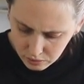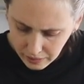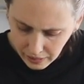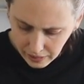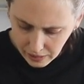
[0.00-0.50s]

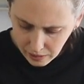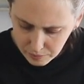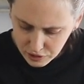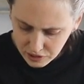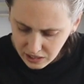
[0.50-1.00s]
Okay,
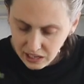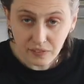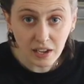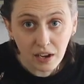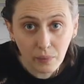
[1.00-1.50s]
I'm just gonna
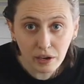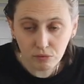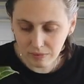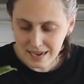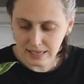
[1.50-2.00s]
give it a
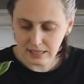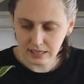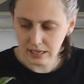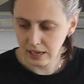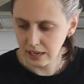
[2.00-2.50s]
quick
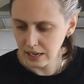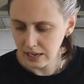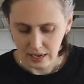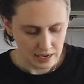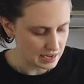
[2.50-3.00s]
rinse
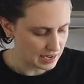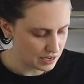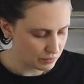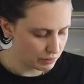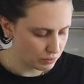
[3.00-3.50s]

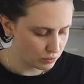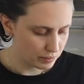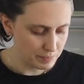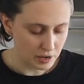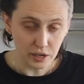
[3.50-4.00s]
and we will
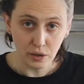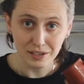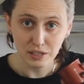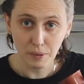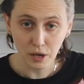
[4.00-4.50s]
repot you
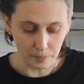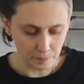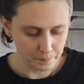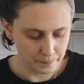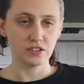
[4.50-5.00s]
into Pon.